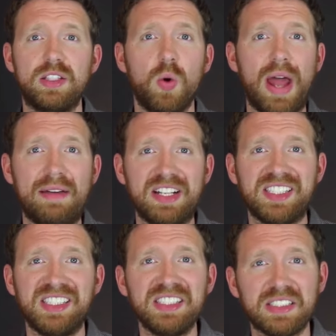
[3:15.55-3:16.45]
don't have
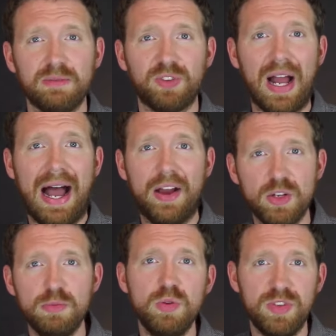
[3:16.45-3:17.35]
a system for
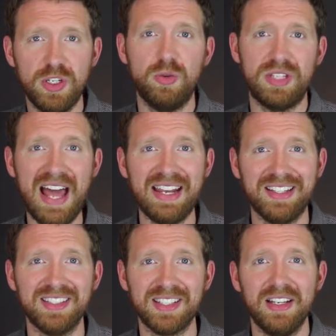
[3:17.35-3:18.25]
how you move in new
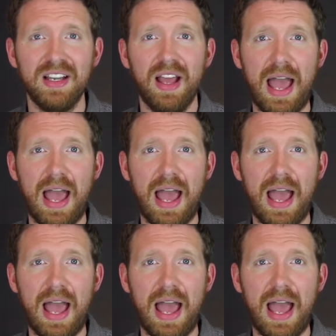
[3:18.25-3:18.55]
tenants,